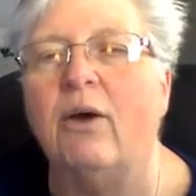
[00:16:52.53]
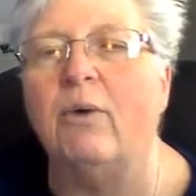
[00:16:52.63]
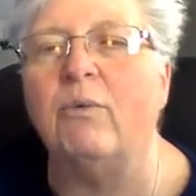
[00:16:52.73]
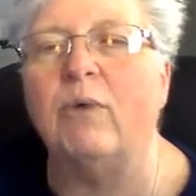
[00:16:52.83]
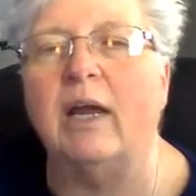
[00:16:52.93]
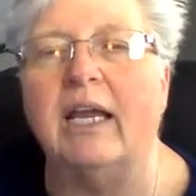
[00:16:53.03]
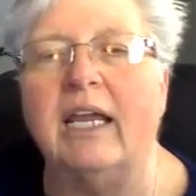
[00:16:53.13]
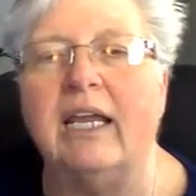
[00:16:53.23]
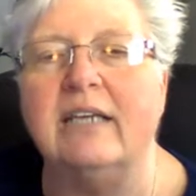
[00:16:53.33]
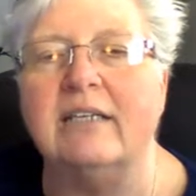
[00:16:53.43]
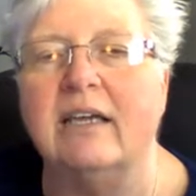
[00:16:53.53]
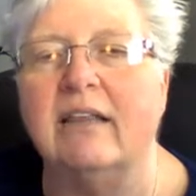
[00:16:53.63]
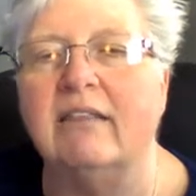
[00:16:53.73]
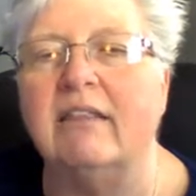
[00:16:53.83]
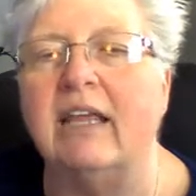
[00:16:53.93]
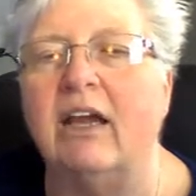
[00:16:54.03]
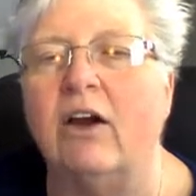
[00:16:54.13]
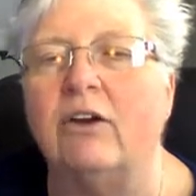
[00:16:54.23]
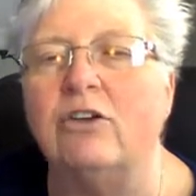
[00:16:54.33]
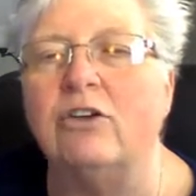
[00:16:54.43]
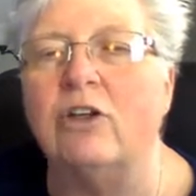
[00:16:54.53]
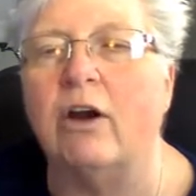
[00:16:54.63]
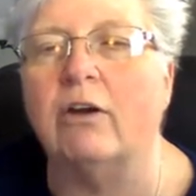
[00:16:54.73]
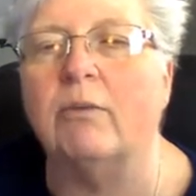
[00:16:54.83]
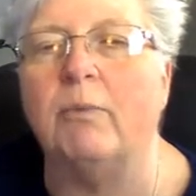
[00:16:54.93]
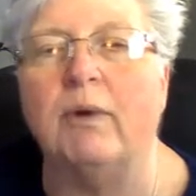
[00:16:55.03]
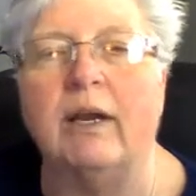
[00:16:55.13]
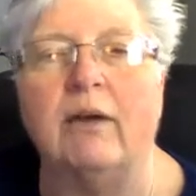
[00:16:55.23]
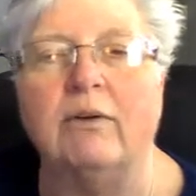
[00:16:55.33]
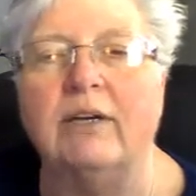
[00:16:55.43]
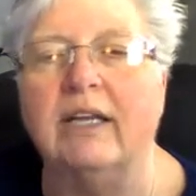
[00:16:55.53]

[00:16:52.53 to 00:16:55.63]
Right, they are dark brown.